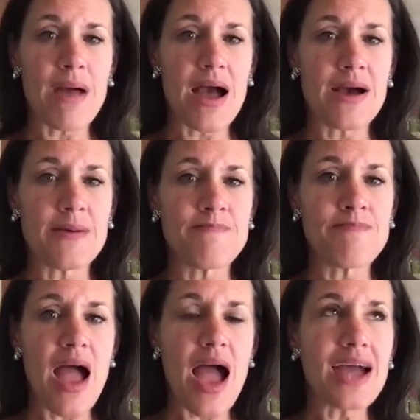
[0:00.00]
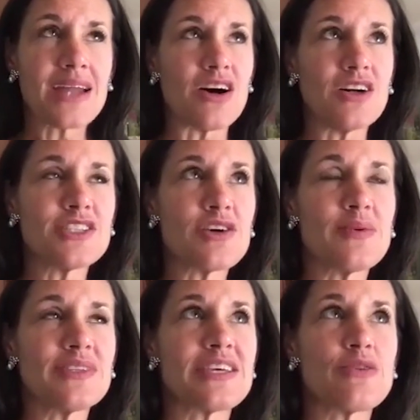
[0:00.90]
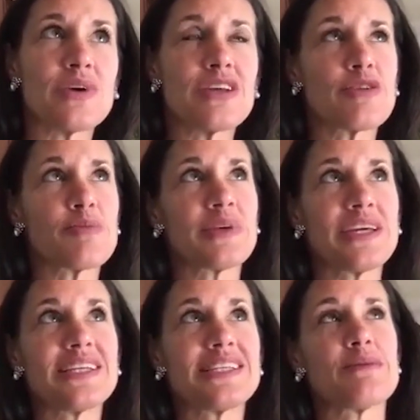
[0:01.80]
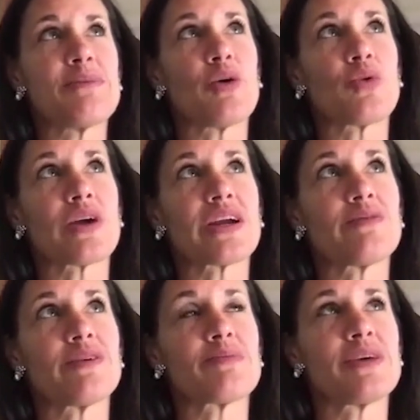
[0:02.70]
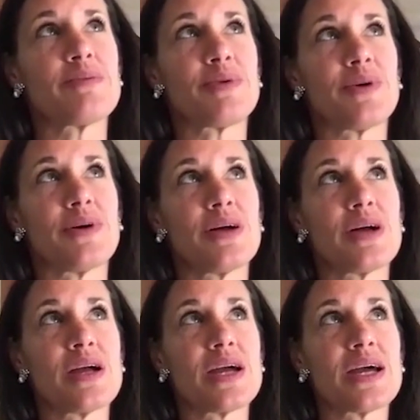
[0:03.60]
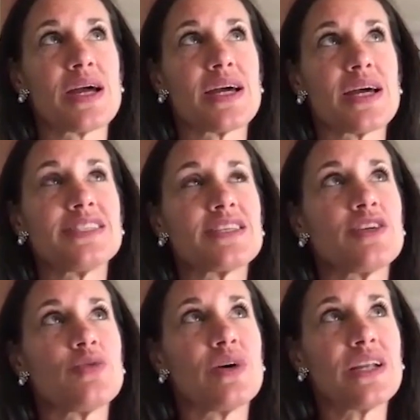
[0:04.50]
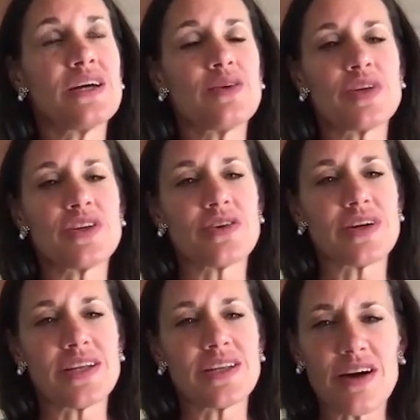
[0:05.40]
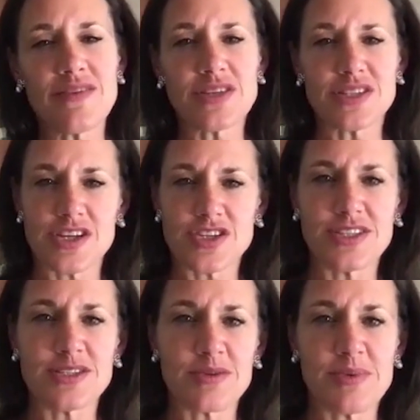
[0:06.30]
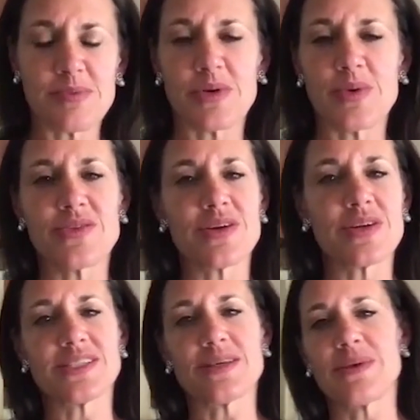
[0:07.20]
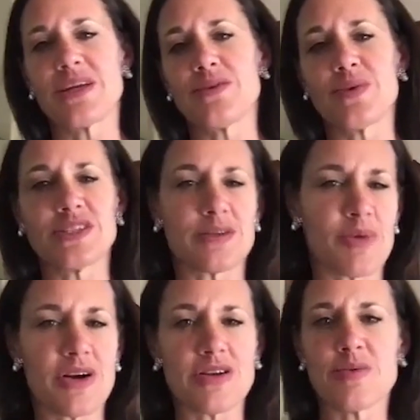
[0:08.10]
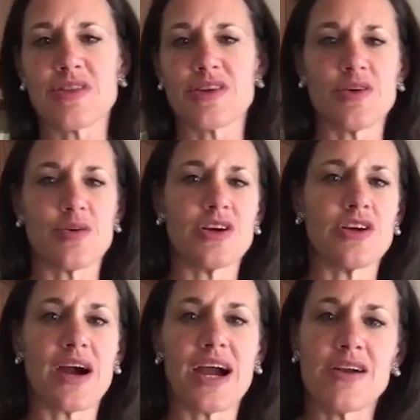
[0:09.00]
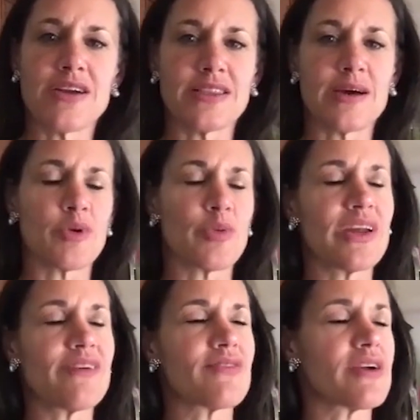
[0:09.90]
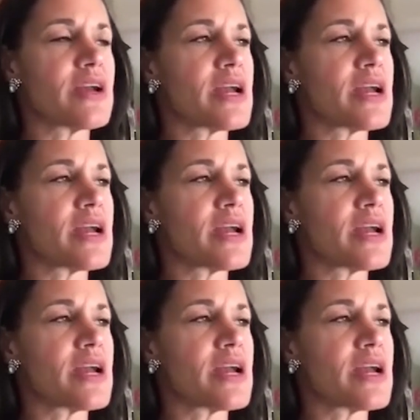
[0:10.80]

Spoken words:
And also I would say one other piece about working with people is you want to, when you're in conversations with people, whether it's somebody who wants to partner with you or you're hiring them or whatever,